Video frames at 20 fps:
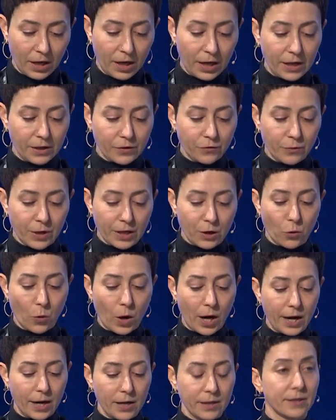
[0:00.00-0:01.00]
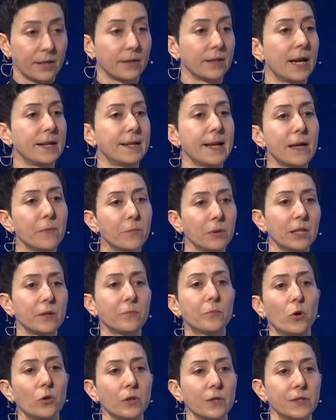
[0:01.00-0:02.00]
It requires an enabling
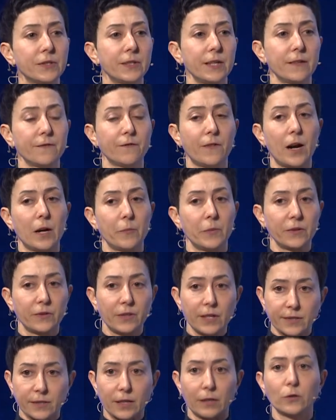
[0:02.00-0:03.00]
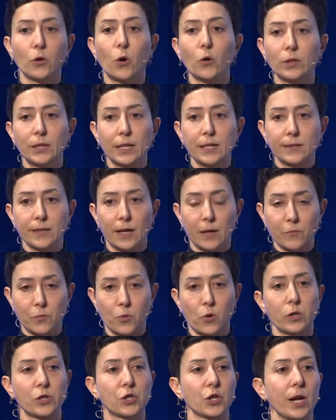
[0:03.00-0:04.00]
policy environment. These are long lead time
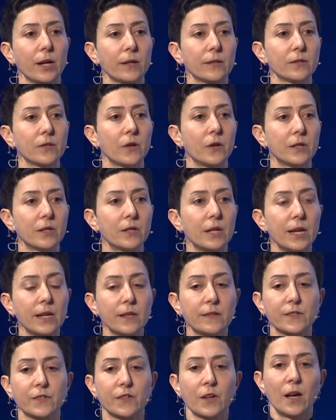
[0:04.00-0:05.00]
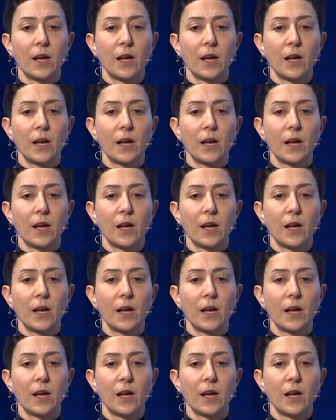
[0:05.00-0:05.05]
projects, so it needs